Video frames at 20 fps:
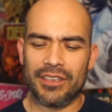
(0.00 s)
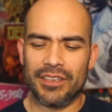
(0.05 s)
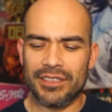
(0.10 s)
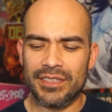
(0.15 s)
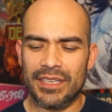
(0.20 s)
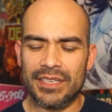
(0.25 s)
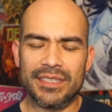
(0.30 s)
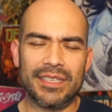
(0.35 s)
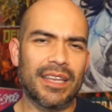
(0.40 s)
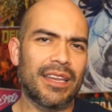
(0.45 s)
because
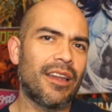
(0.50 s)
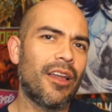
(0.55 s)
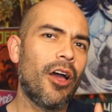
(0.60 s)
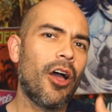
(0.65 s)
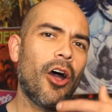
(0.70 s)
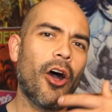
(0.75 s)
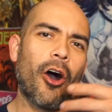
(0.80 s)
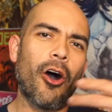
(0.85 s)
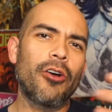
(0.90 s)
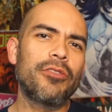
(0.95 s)
they sent
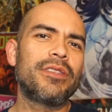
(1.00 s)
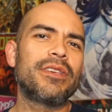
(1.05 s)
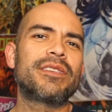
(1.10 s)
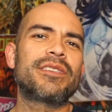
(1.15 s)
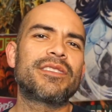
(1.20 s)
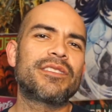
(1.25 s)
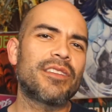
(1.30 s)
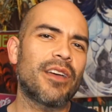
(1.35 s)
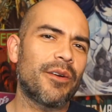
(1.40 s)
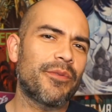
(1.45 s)
all this
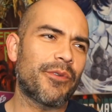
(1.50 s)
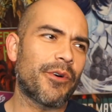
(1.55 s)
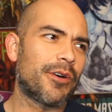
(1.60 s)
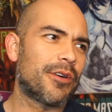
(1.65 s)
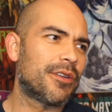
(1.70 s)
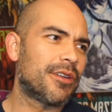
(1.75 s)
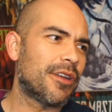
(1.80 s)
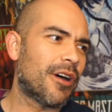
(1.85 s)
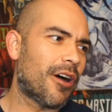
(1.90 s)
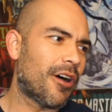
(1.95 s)
stuff
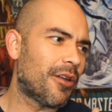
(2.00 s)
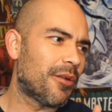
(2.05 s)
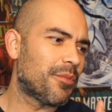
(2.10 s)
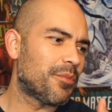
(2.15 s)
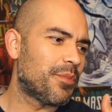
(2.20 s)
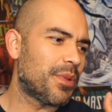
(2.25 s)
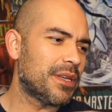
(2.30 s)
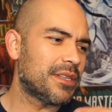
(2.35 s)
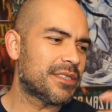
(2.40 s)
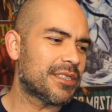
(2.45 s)
on
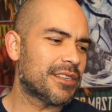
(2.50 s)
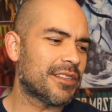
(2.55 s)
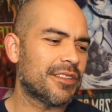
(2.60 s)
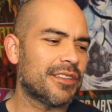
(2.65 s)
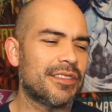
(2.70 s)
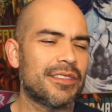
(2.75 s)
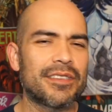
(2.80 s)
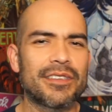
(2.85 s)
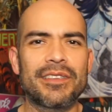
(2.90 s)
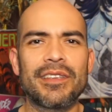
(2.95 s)

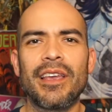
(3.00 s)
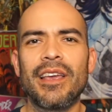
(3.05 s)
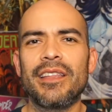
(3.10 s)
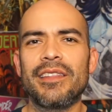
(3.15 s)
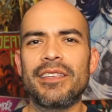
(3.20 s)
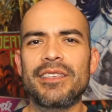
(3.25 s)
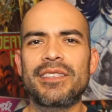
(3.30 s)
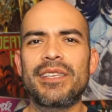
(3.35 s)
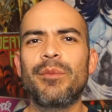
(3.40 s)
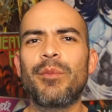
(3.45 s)
basically
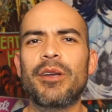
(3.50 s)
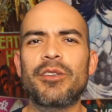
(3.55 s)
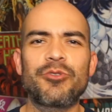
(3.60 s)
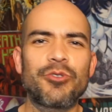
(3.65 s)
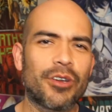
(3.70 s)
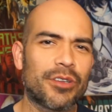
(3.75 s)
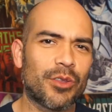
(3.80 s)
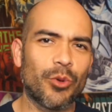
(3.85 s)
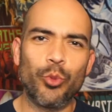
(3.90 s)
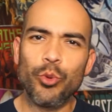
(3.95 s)
the semi
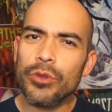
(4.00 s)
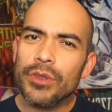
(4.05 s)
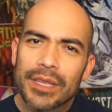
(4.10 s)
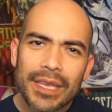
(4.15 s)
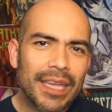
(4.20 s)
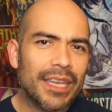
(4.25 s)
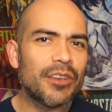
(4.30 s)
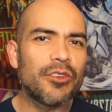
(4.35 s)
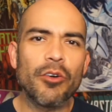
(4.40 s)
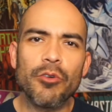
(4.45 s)
truck that wouldn't
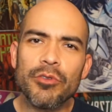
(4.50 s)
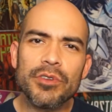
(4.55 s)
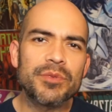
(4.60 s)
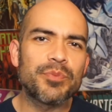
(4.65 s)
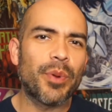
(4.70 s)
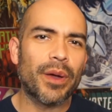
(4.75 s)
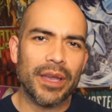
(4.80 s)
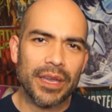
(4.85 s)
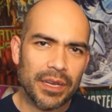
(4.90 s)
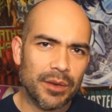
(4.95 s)
get
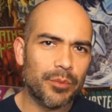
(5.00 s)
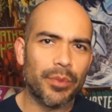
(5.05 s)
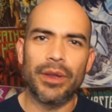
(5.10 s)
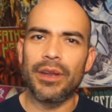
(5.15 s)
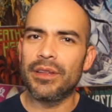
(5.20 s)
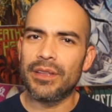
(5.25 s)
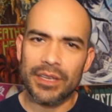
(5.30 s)
noticed by anybody.